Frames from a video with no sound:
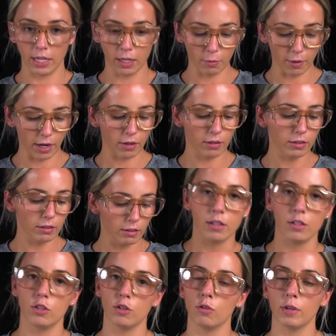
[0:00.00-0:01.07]
anywhere,
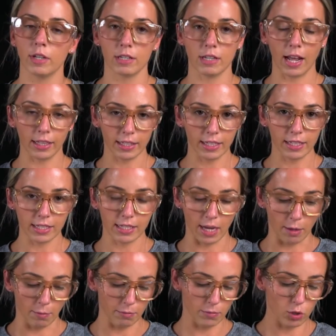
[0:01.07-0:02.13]
do exactly the
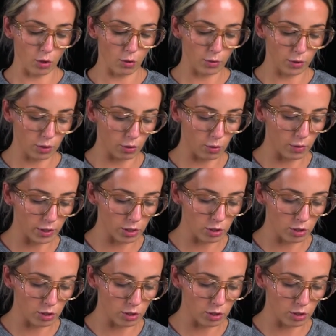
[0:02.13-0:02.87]
same. So you're going